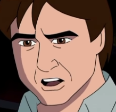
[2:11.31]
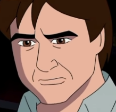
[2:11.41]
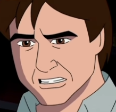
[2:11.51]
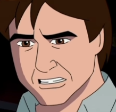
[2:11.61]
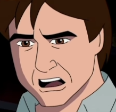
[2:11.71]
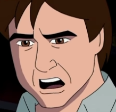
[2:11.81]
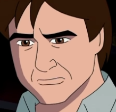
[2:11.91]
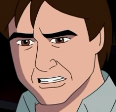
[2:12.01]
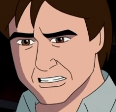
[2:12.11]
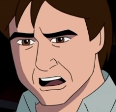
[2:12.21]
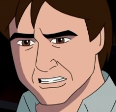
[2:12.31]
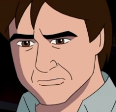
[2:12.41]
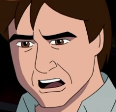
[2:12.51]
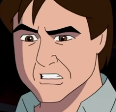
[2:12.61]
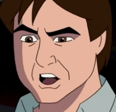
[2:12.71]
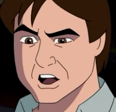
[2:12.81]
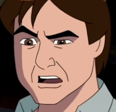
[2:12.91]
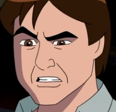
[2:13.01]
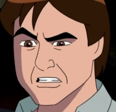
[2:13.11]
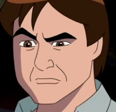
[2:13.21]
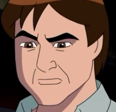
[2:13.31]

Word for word: from using the Omnitrix, understand?